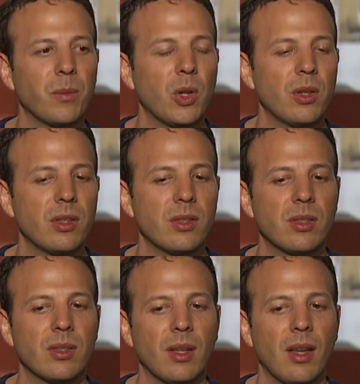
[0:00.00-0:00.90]

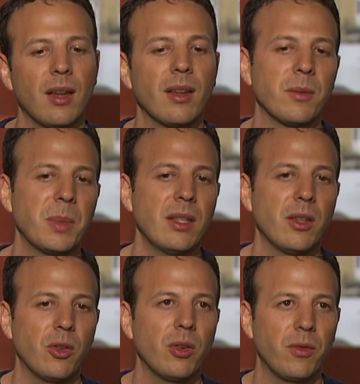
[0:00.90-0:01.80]

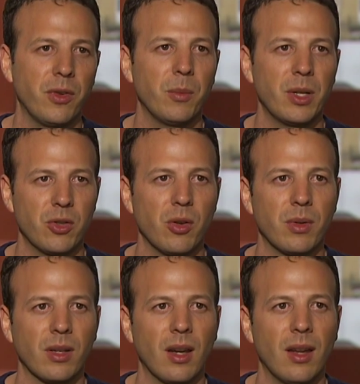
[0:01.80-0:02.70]
3rd film I
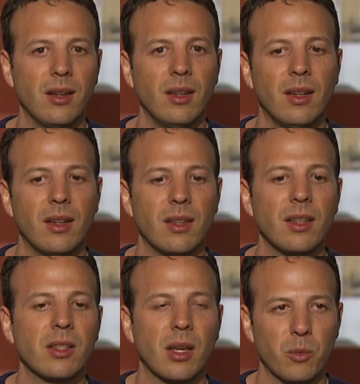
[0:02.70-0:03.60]
show in Cannes.
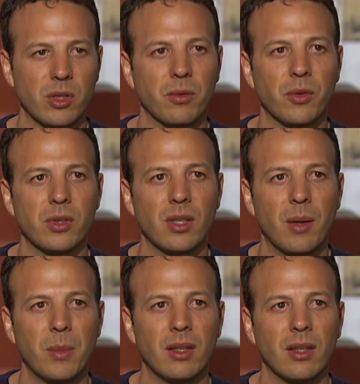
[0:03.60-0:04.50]
This time was the first
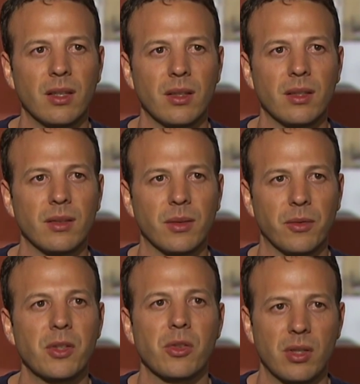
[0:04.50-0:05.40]
time in the
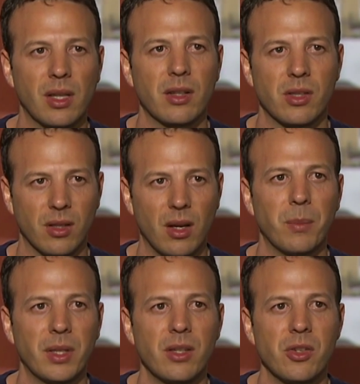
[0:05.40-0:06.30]
official selection
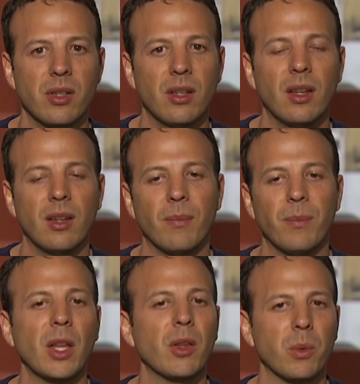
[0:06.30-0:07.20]
competition.
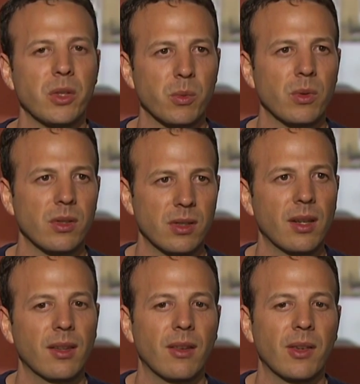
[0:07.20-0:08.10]
The other ones were in
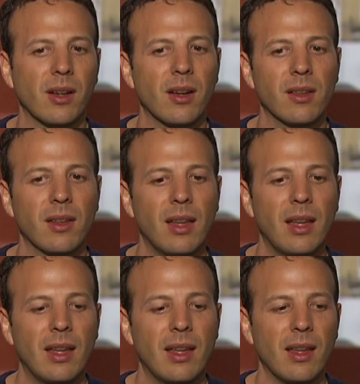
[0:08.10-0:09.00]
certain regards.
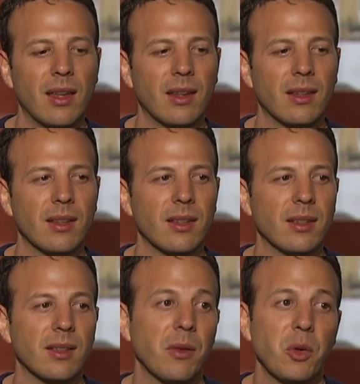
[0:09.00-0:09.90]
And
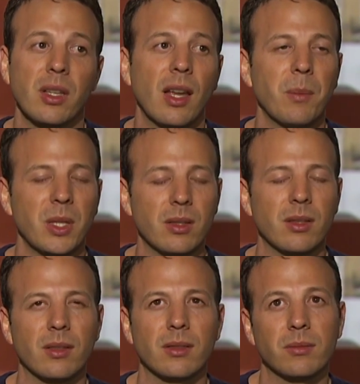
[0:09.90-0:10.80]
every time
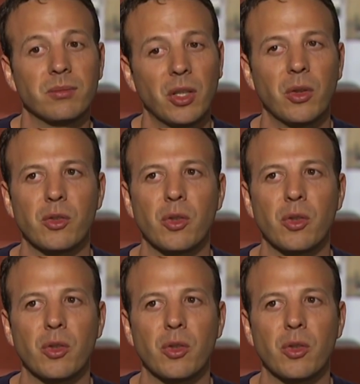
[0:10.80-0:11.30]
it's the